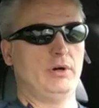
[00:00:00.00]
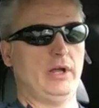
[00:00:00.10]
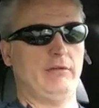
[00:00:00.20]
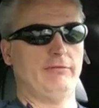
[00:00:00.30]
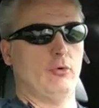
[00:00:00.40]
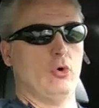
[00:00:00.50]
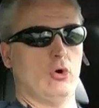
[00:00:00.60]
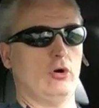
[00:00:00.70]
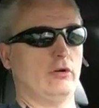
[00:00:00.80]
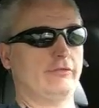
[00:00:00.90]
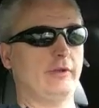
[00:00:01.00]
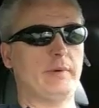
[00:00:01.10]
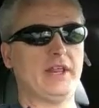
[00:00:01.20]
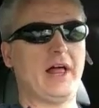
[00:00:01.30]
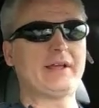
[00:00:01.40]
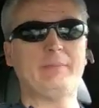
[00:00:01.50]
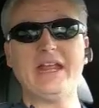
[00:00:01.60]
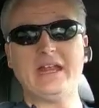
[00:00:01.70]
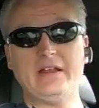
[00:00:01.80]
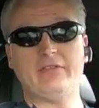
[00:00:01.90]
But for somebody like
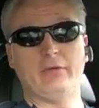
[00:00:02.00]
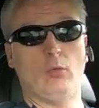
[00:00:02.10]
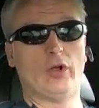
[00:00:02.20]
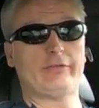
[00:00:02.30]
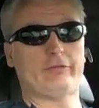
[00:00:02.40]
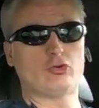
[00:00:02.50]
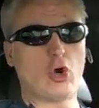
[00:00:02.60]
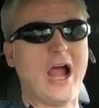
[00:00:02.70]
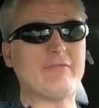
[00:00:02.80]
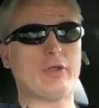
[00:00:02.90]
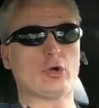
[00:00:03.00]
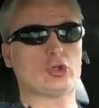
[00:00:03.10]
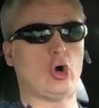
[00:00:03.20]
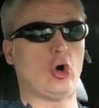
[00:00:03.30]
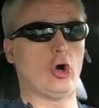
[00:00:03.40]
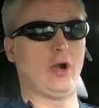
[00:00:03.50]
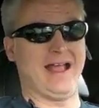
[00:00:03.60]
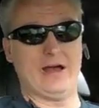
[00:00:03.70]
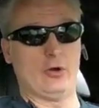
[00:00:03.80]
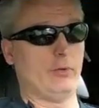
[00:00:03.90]
me that wants to drive their
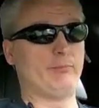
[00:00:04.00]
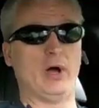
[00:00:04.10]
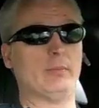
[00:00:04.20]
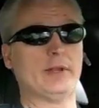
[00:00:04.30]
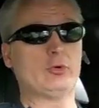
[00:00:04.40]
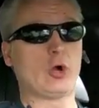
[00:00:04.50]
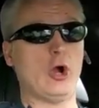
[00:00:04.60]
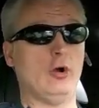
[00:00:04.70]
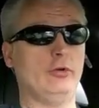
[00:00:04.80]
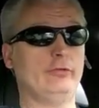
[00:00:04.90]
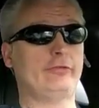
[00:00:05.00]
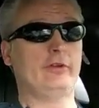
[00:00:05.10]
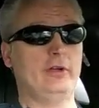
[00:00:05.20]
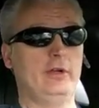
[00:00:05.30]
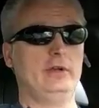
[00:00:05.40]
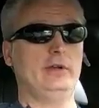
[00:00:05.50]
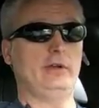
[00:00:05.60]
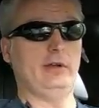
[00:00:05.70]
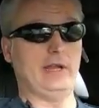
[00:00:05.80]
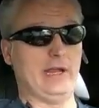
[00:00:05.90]
car out on public roads
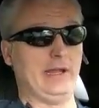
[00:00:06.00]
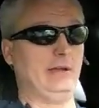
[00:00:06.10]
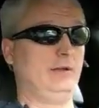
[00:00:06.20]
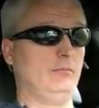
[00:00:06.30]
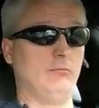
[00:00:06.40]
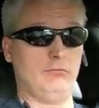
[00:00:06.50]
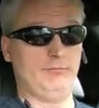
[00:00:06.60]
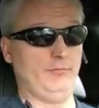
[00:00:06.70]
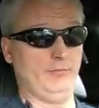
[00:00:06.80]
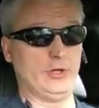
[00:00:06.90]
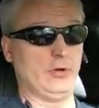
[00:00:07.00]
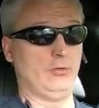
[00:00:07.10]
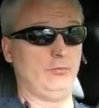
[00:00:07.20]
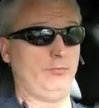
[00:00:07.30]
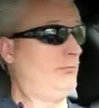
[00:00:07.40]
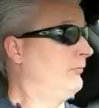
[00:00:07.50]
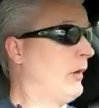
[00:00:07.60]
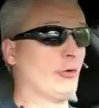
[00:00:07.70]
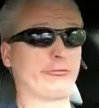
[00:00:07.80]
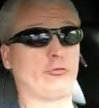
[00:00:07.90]
in, you know,
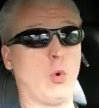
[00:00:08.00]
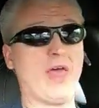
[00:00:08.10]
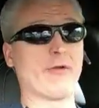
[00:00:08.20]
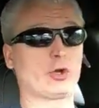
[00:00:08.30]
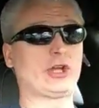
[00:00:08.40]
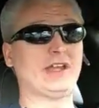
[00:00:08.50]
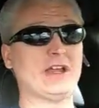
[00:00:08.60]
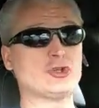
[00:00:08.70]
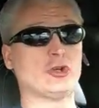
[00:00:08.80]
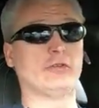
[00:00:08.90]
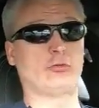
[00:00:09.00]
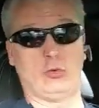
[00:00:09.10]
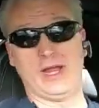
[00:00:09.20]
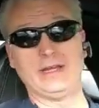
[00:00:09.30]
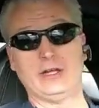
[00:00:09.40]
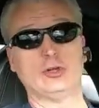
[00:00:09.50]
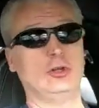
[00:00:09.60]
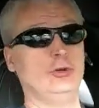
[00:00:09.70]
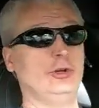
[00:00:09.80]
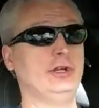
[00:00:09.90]
most weather conditions, rain
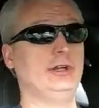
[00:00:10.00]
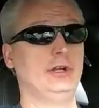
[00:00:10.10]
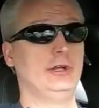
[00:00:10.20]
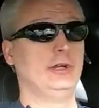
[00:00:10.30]
included,